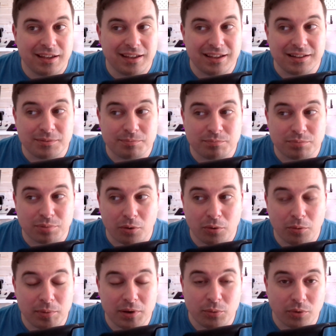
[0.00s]
it's
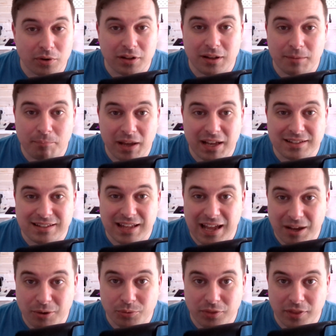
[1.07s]
probably one of the best
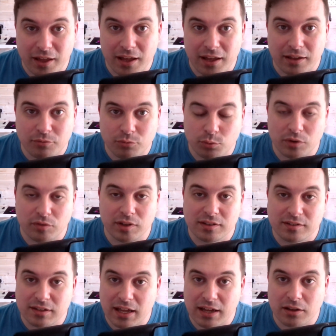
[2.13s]
out there with
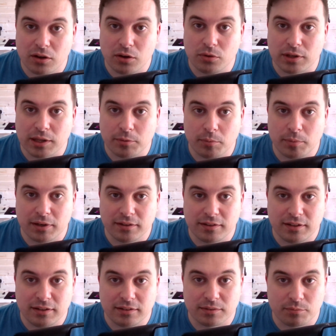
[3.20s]
its netcode
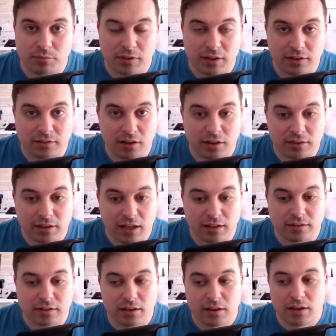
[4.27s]
capabilities and things like that.